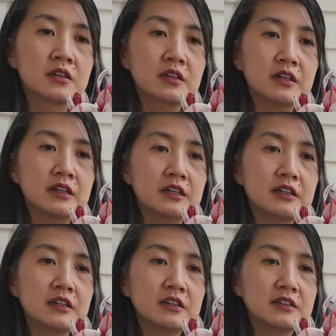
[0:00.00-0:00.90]

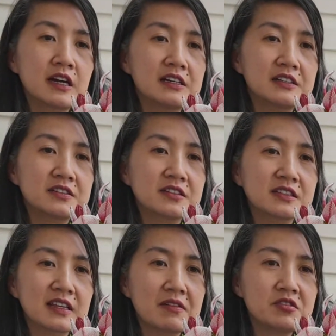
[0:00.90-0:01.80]
Okay, Natia says
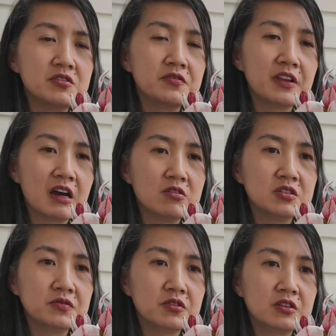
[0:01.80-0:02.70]
lavender
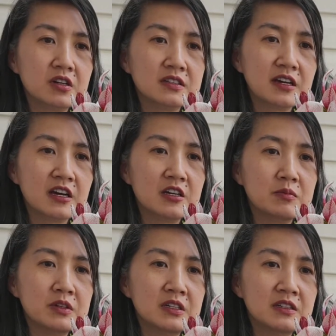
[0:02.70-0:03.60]
flowers for a long
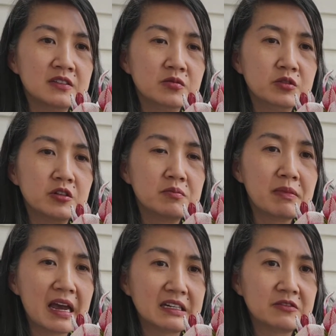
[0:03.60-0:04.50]
time and is a real
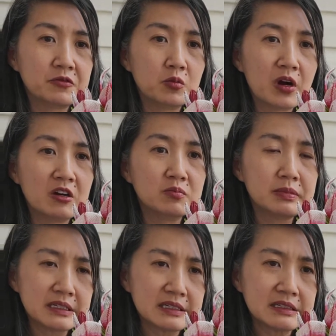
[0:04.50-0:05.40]
magnet for wild
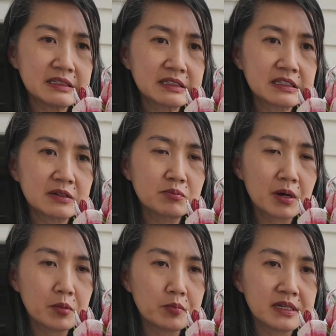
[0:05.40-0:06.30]
bees and
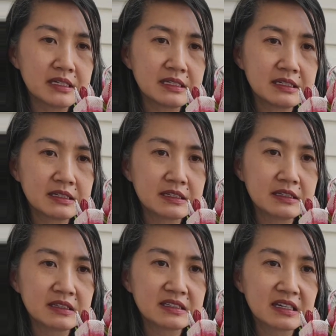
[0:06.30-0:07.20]
bumblebees.
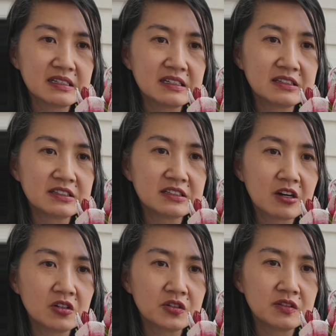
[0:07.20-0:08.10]
And the scent is
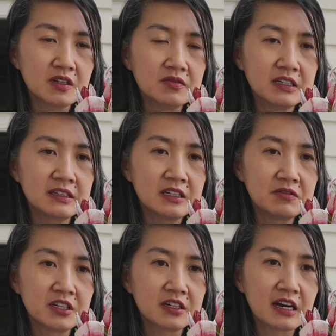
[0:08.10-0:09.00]
also lovely in the
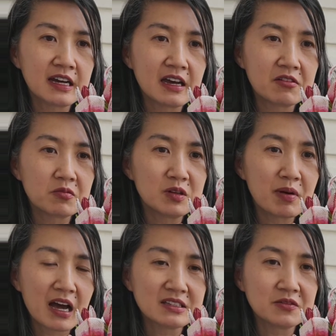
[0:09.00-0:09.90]
evening. I have 3
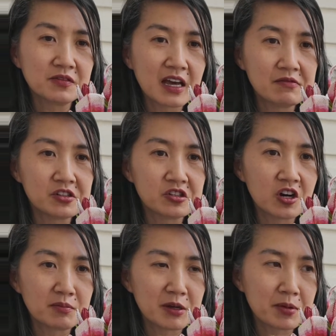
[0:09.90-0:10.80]
pots of lavender
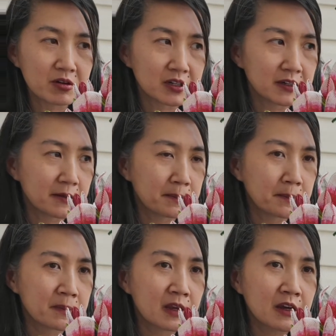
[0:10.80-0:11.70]
on my balcony.
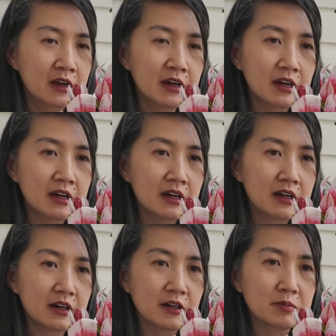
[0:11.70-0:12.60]

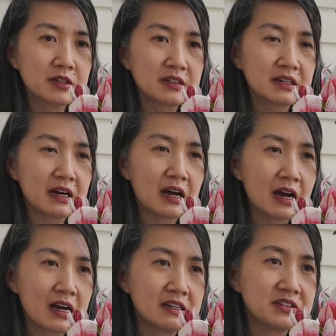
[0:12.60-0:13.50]
Um,
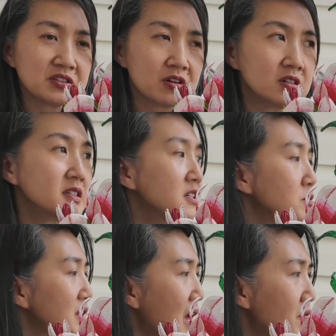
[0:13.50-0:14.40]
I started
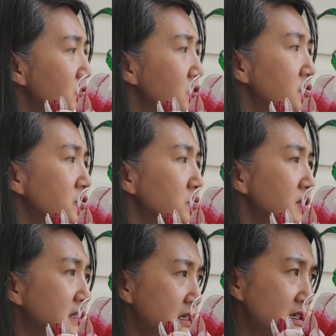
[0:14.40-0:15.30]
some lavender from
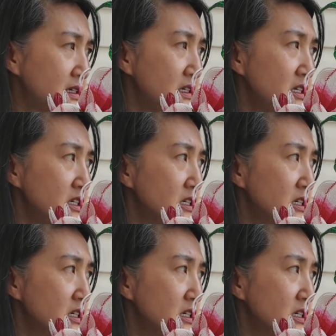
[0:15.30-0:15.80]
seed